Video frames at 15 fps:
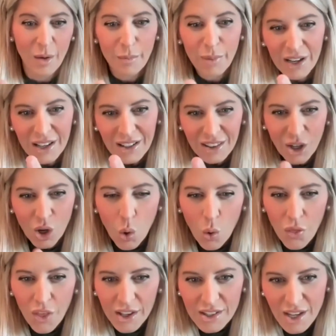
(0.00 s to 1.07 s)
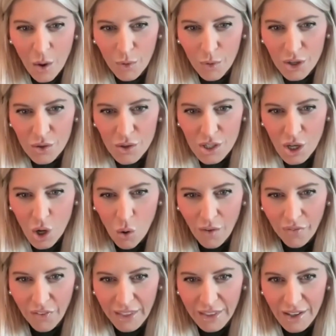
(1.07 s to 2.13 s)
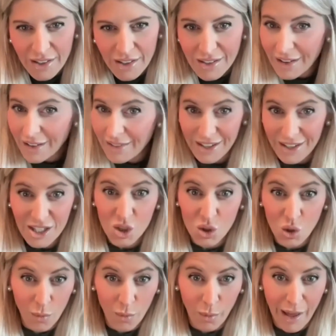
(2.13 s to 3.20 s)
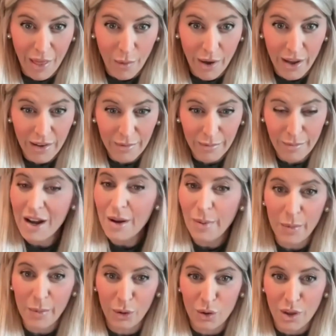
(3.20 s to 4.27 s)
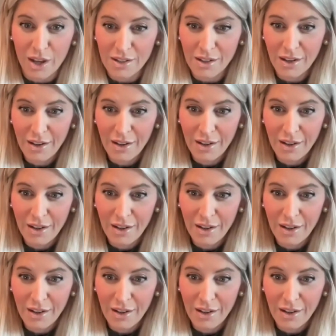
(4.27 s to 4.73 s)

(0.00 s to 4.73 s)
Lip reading: But the cool thing is that when you just go off like this is normal, by the way. Many people do this.